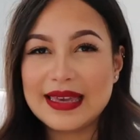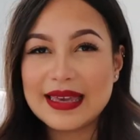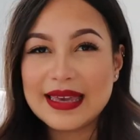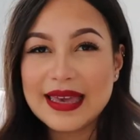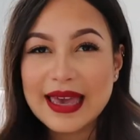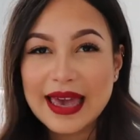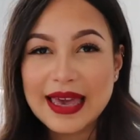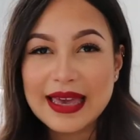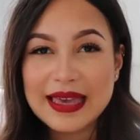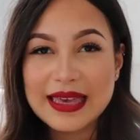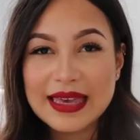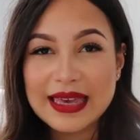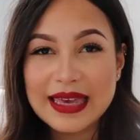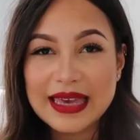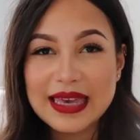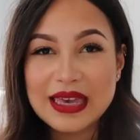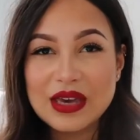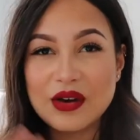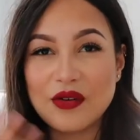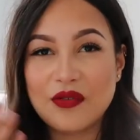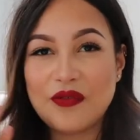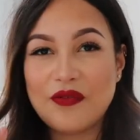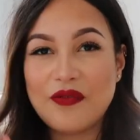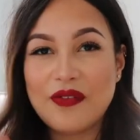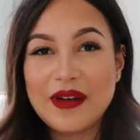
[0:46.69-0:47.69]
cakey
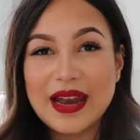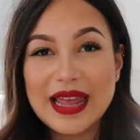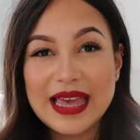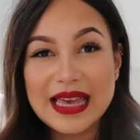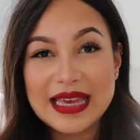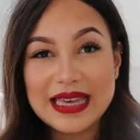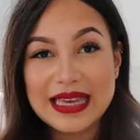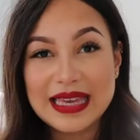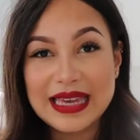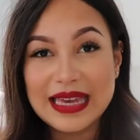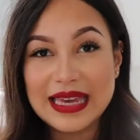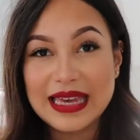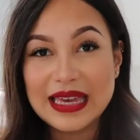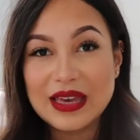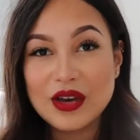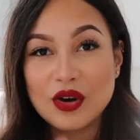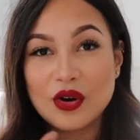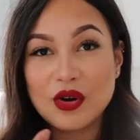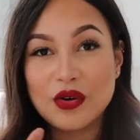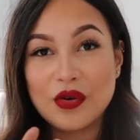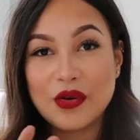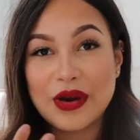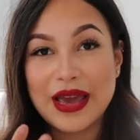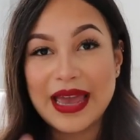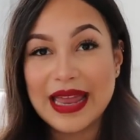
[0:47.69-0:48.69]
or flaky
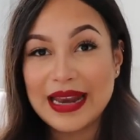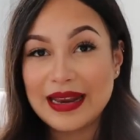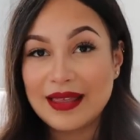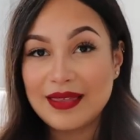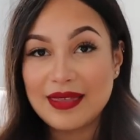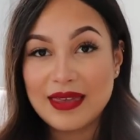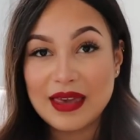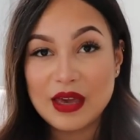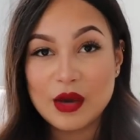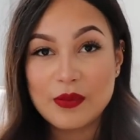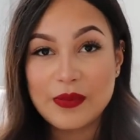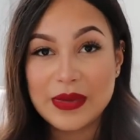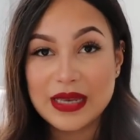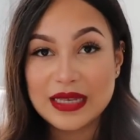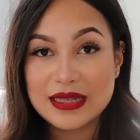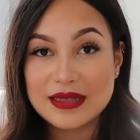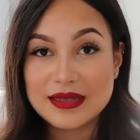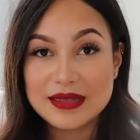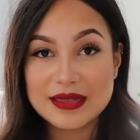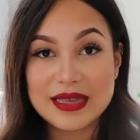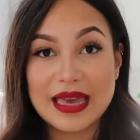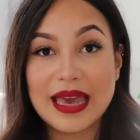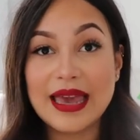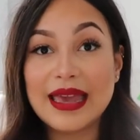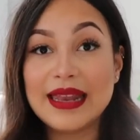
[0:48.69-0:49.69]
or anything on my
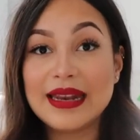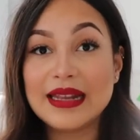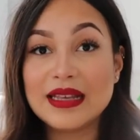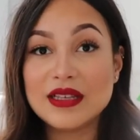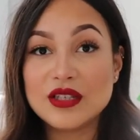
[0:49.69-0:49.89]
skin.